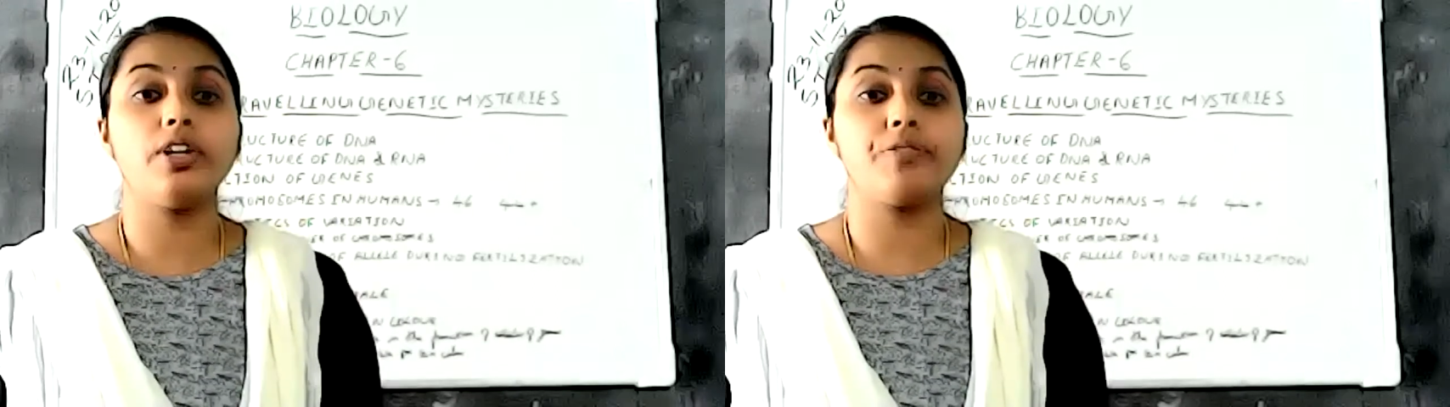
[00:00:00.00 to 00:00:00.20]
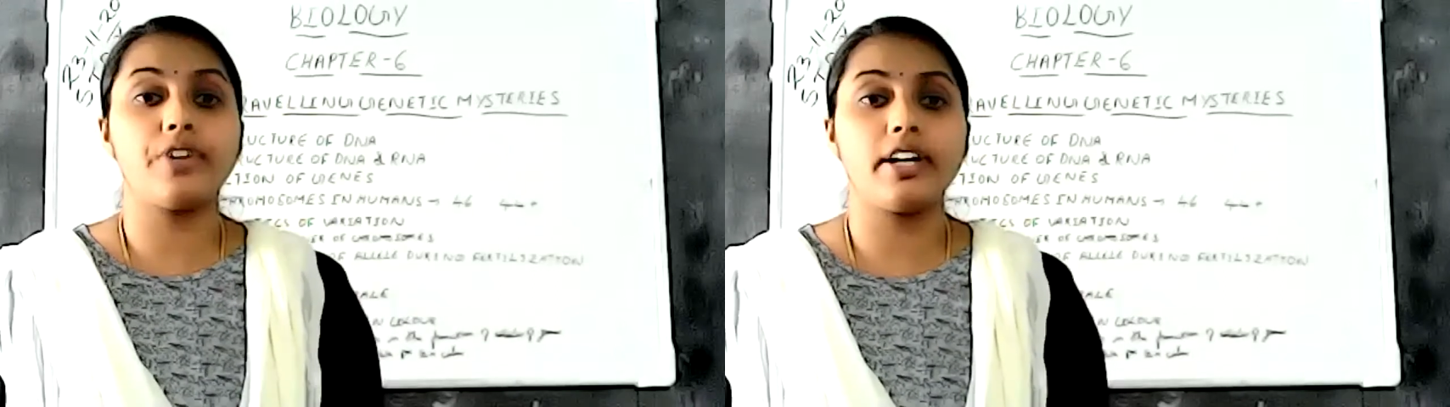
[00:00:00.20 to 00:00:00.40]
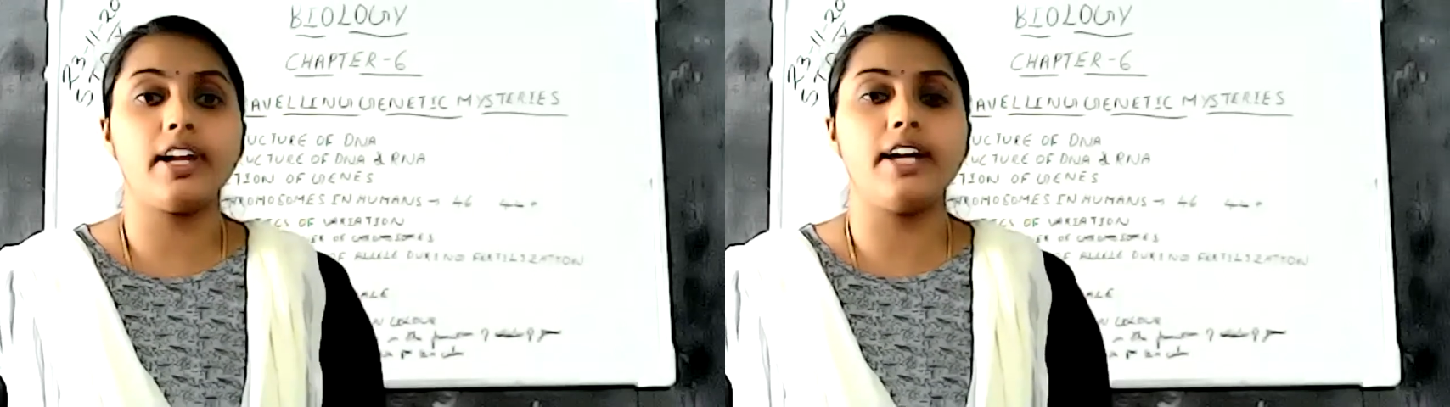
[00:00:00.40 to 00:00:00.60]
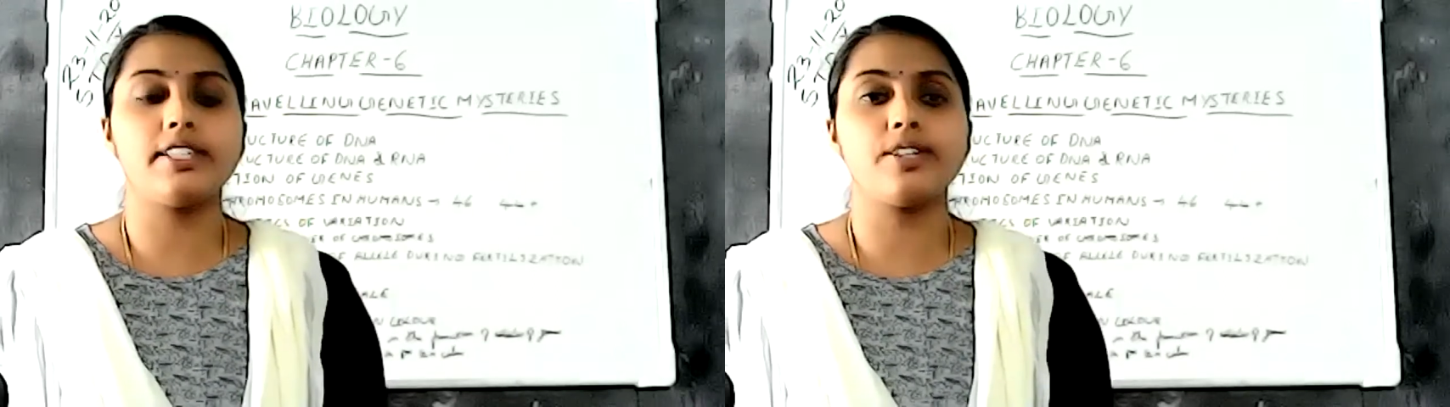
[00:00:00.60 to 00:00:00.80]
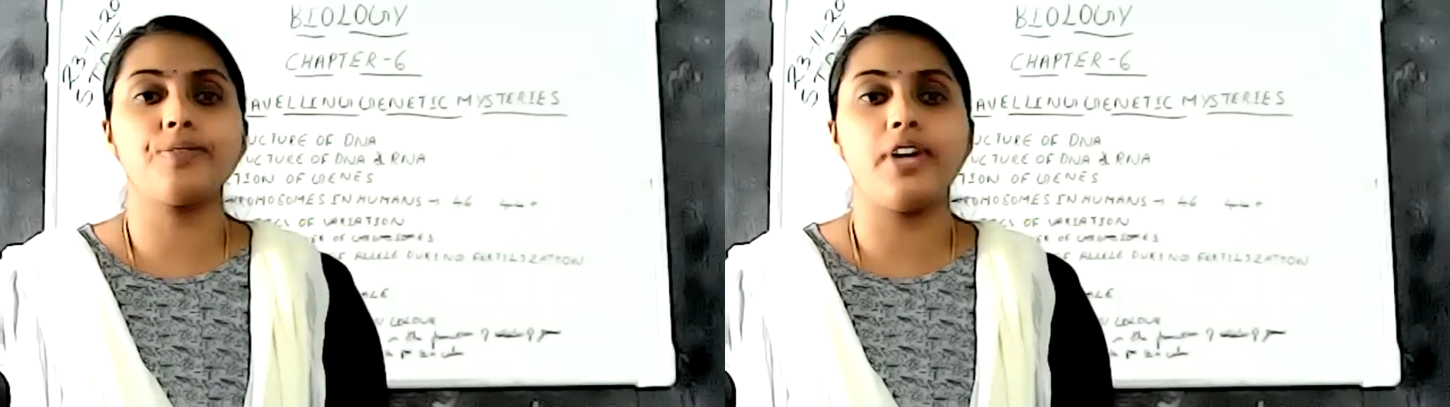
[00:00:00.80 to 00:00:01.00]
different
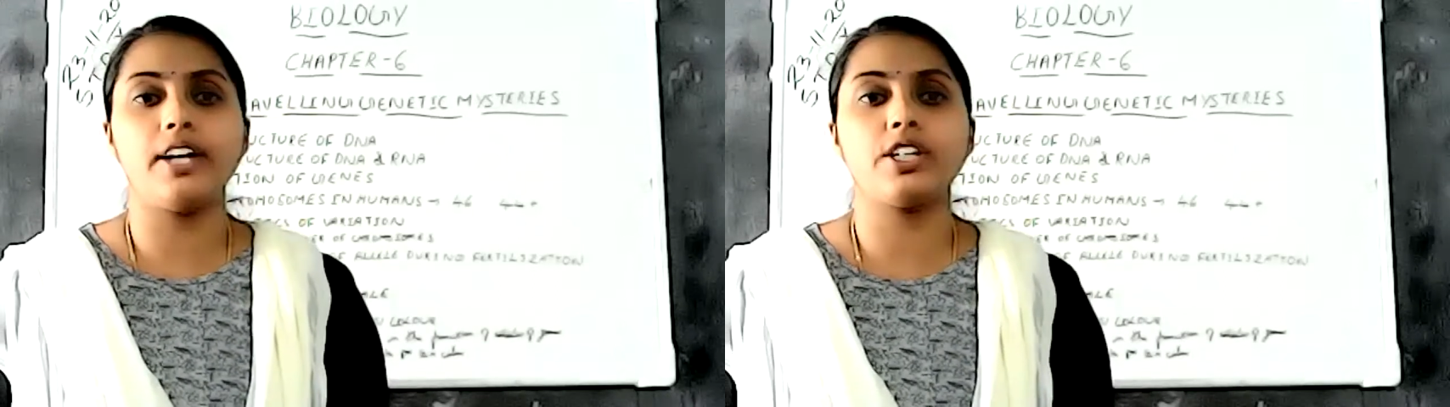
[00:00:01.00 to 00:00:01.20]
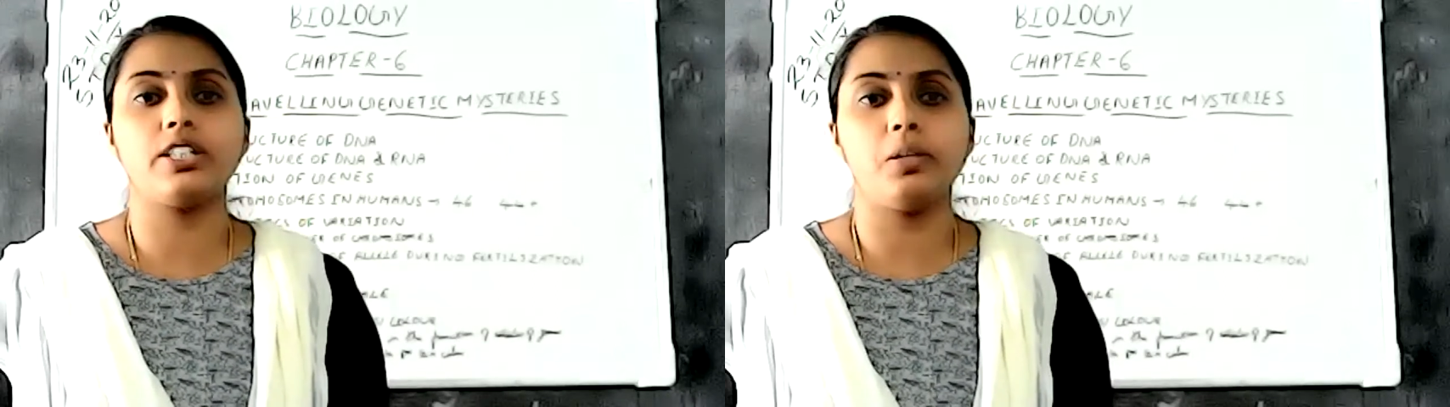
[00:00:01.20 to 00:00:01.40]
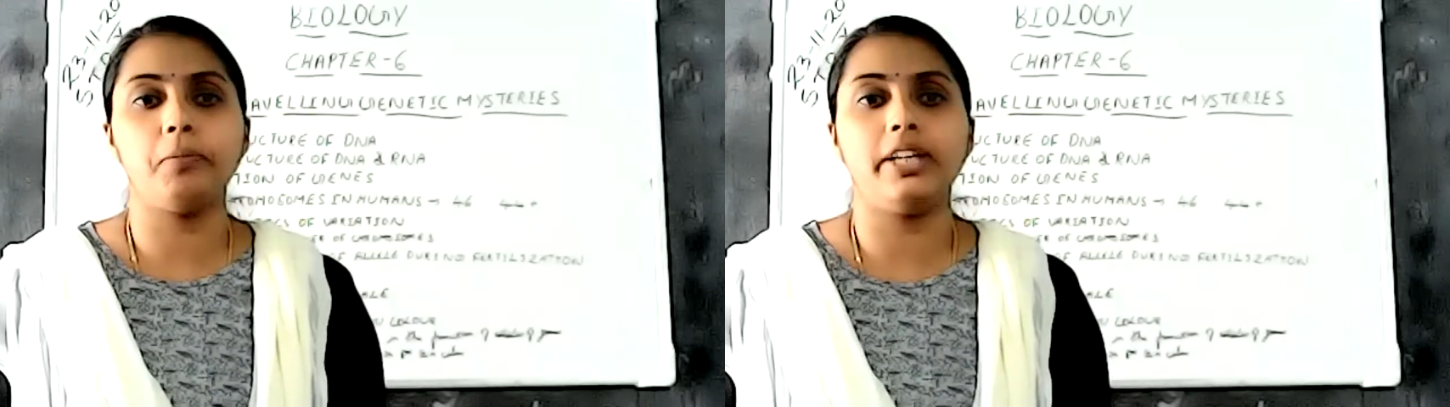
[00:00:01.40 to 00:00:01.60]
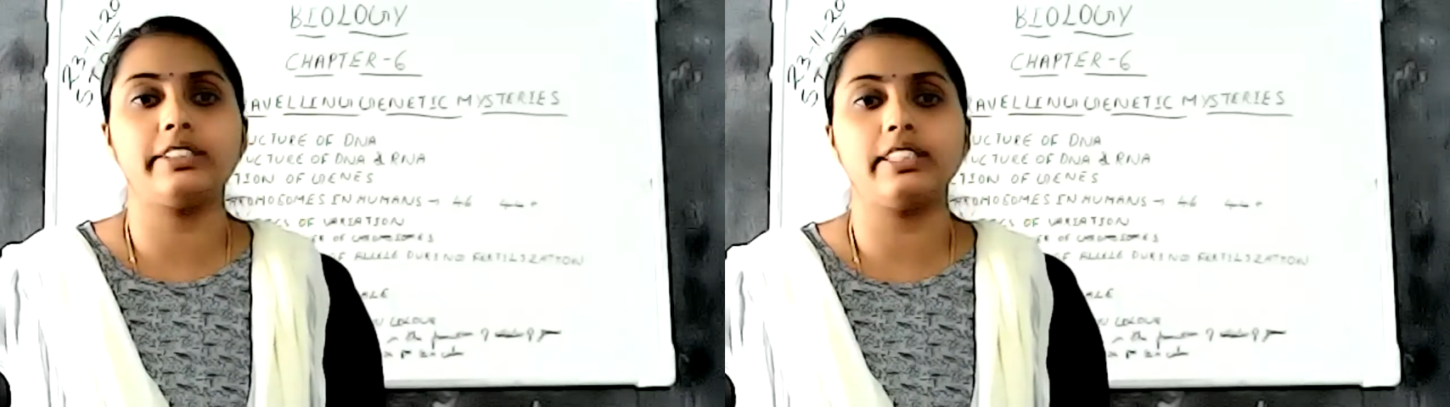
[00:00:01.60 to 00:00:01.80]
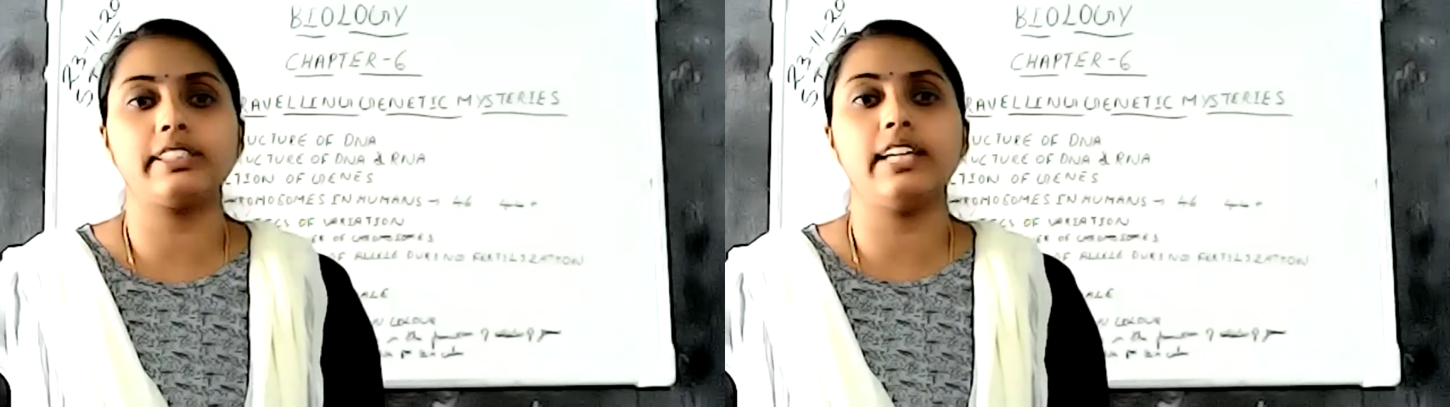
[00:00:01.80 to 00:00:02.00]
kinds of nitrogen bases.